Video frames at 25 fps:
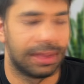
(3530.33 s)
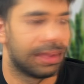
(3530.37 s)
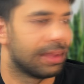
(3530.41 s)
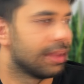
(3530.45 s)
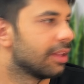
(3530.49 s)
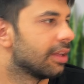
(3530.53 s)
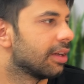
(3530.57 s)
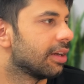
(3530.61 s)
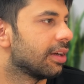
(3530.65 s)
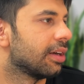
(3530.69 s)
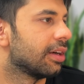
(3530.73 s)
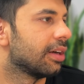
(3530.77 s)

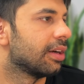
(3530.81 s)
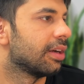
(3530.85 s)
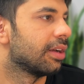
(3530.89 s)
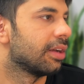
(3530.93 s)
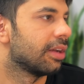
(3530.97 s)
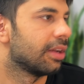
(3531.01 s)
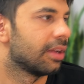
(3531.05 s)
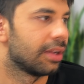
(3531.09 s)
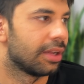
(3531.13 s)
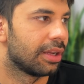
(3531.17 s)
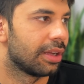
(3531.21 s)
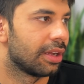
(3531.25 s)
the
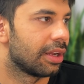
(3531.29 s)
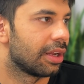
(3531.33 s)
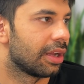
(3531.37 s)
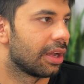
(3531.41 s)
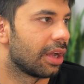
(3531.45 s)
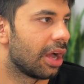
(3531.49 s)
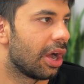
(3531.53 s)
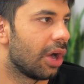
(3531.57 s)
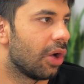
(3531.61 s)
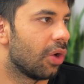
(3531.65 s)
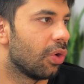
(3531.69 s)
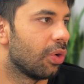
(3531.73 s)

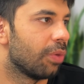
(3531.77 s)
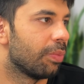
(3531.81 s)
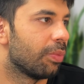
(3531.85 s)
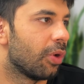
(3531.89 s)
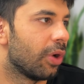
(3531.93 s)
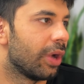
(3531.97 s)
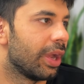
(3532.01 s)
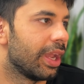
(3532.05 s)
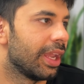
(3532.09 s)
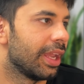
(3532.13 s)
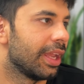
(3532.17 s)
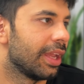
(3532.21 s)

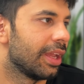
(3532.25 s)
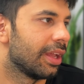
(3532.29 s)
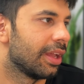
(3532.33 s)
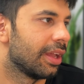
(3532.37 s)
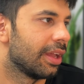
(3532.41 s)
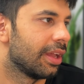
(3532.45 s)
cowboy